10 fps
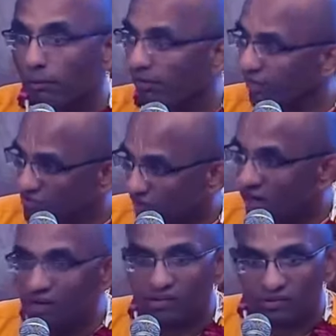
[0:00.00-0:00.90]
But if their
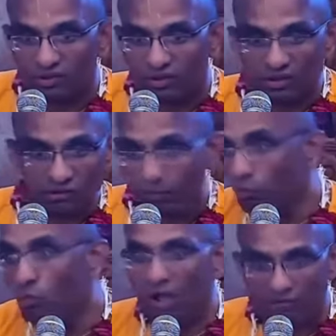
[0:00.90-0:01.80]
child is sick, they will
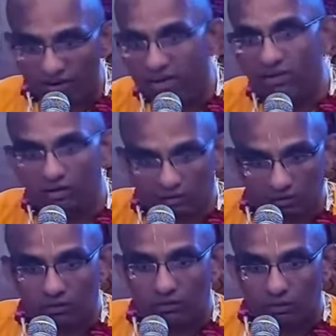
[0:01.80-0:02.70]
move heaven and
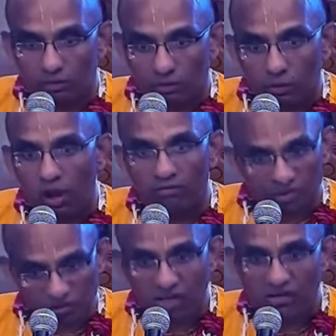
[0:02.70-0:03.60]
earth to have
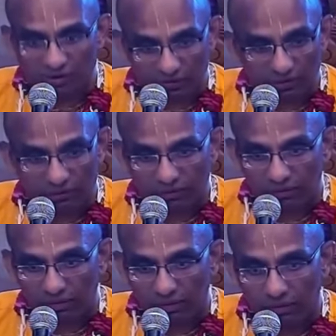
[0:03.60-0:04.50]
their child treated.
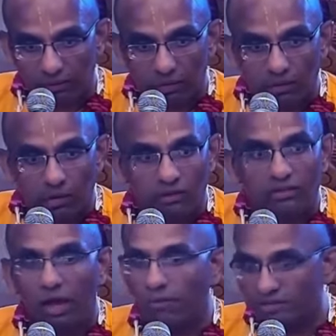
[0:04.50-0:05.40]
A
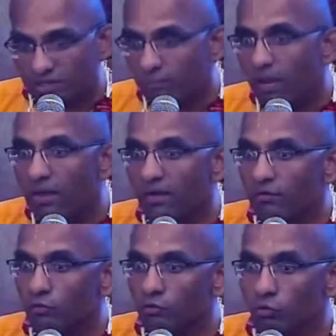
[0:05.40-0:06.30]
tamasic parent
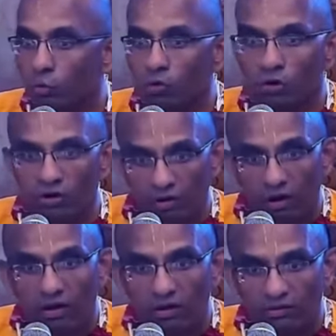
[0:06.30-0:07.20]
is so stoned on
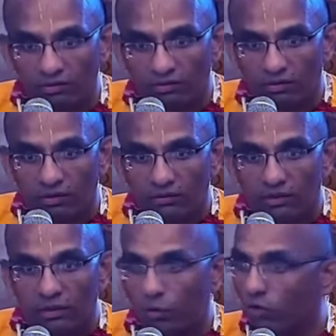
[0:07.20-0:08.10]
drugs
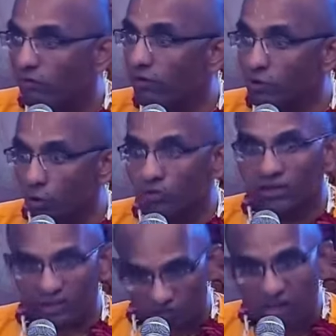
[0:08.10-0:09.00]
that they don't even know
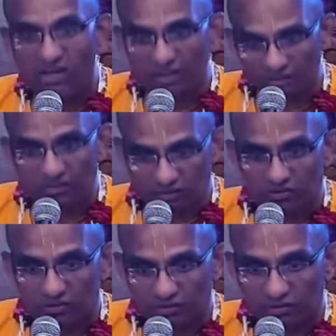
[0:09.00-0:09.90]
that their child
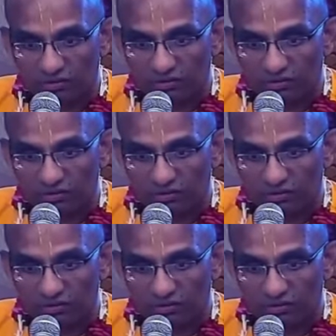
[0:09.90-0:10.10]
exists.